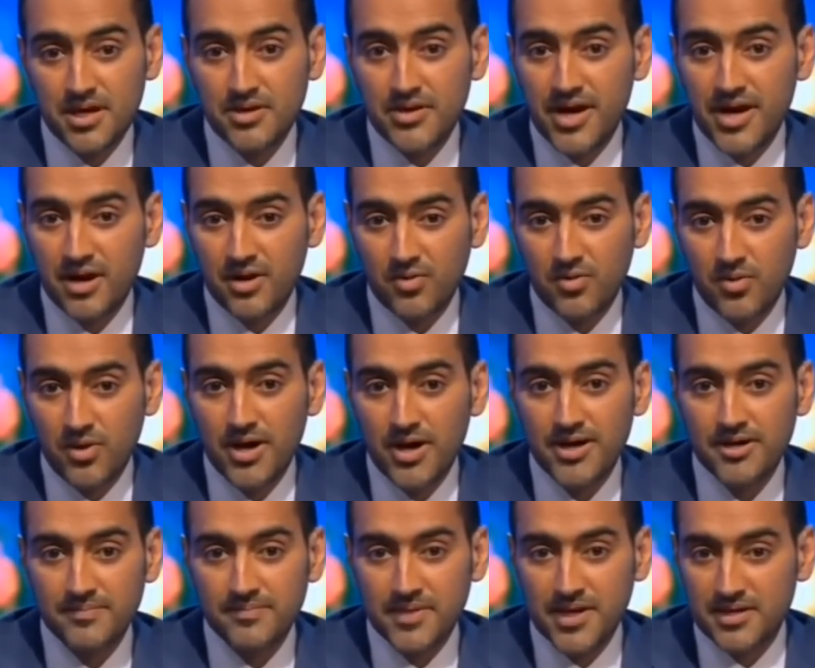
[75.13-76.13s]
I know how
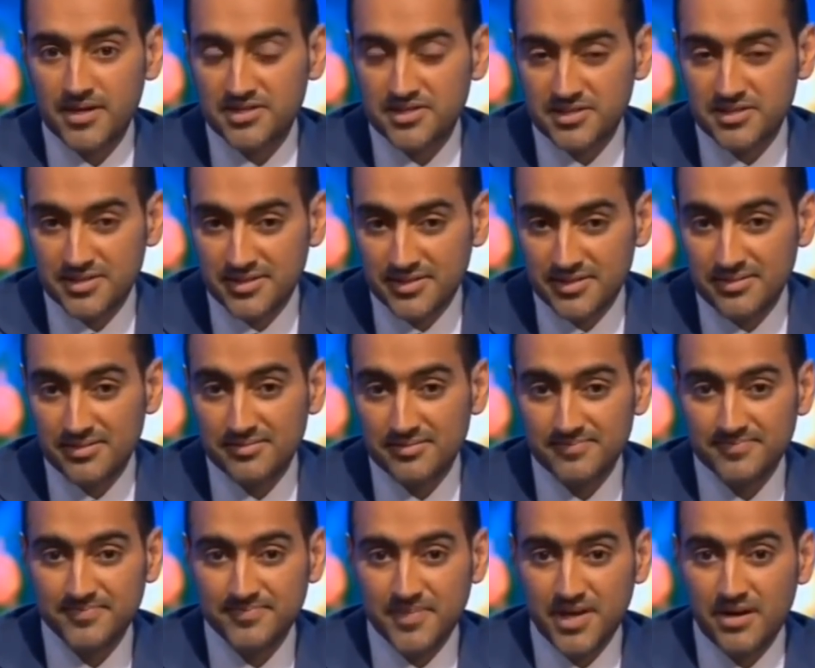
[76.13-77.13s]
quiet, how
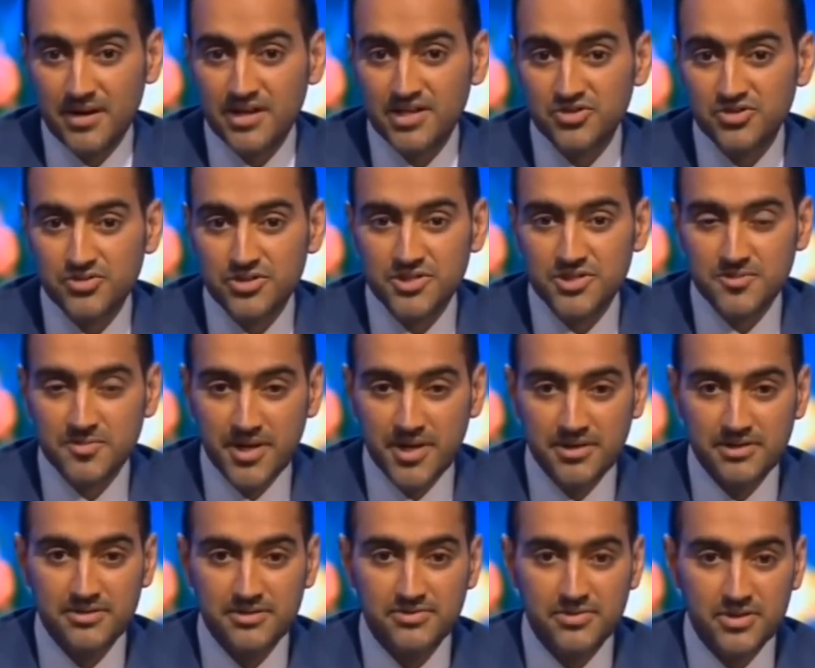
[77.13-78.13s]
still, how
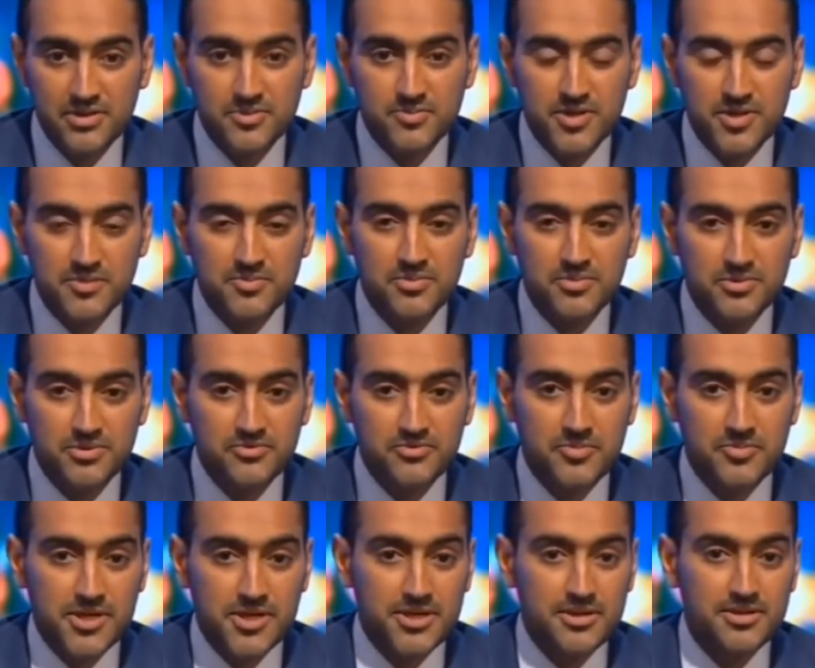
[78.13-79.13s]
introspective those people would
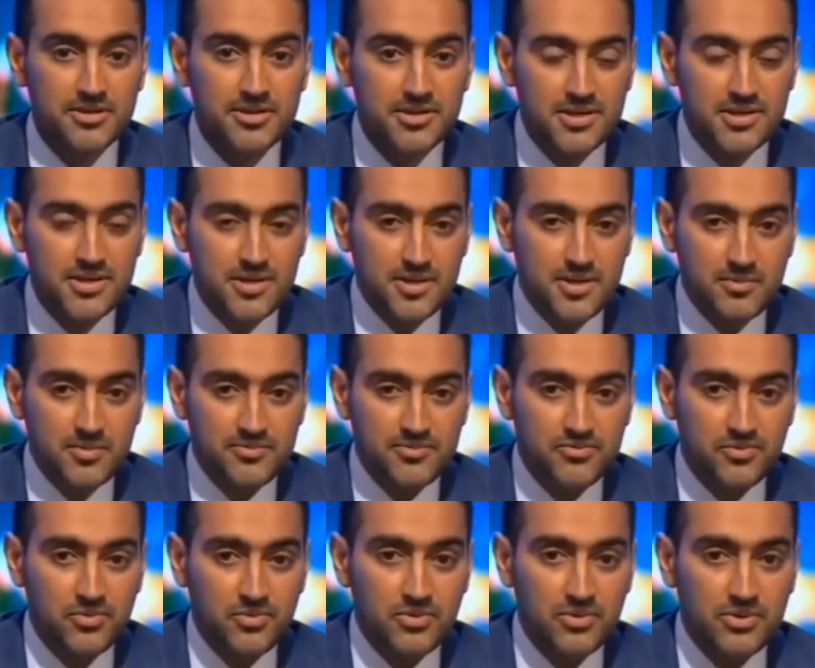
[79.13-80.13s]
have been
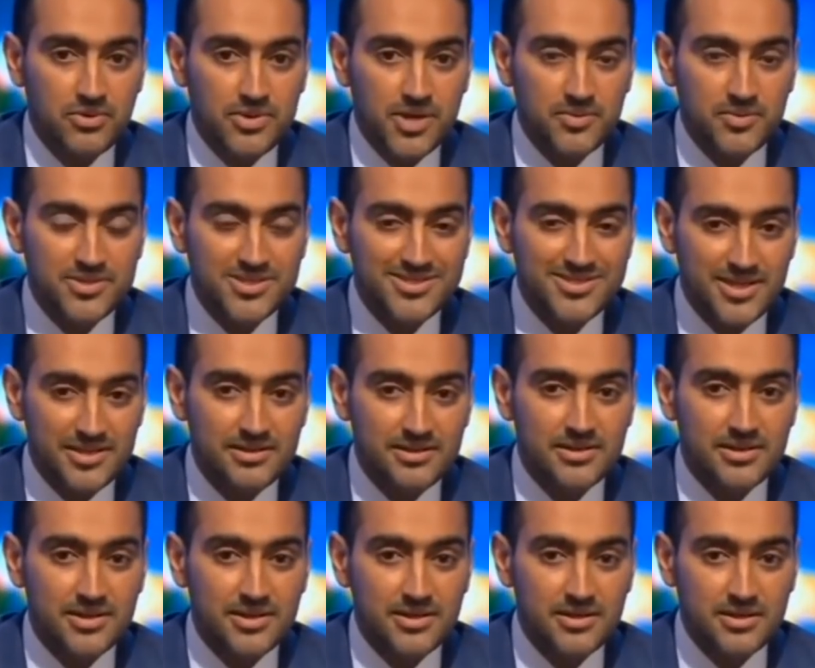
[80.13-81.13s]
before they were
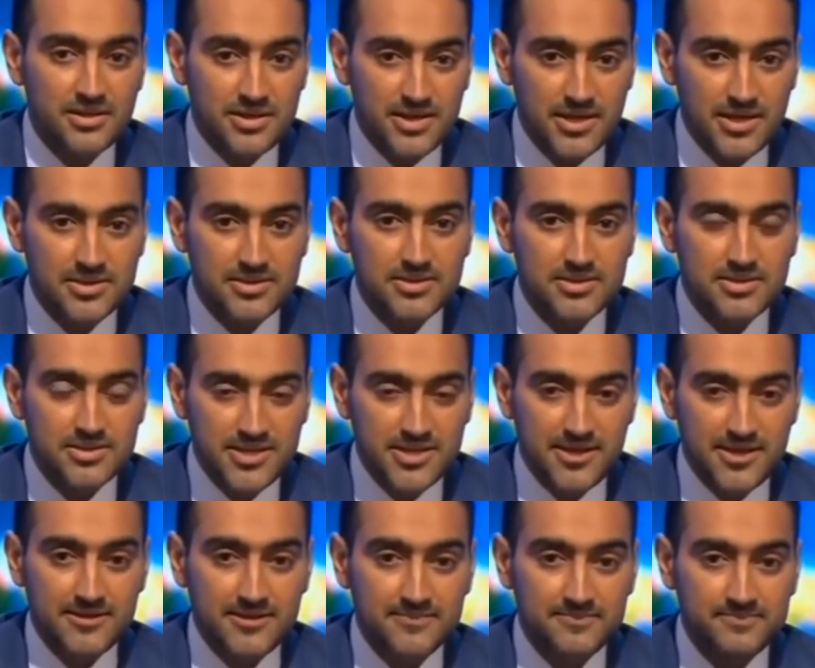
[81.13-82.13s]
suddenly gunned
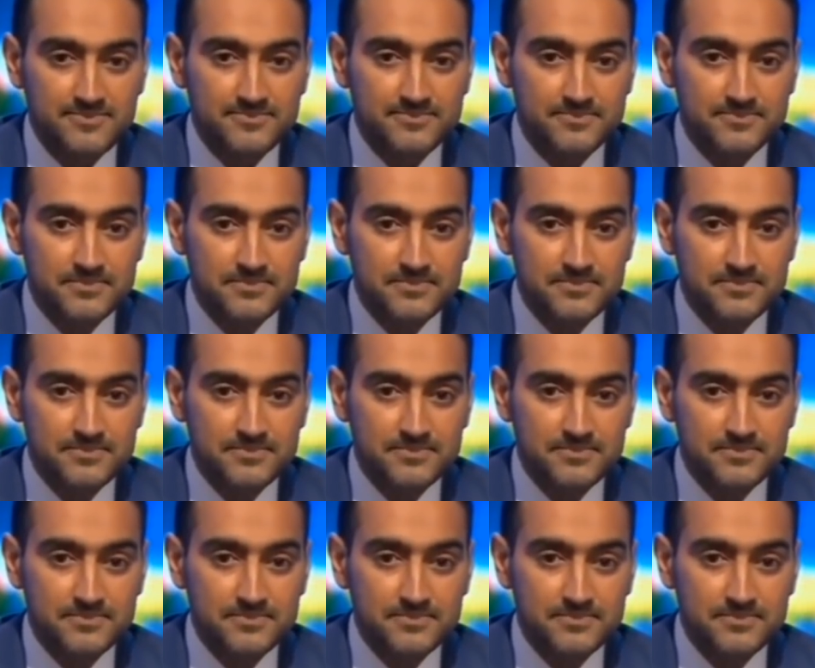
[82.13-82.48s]
down.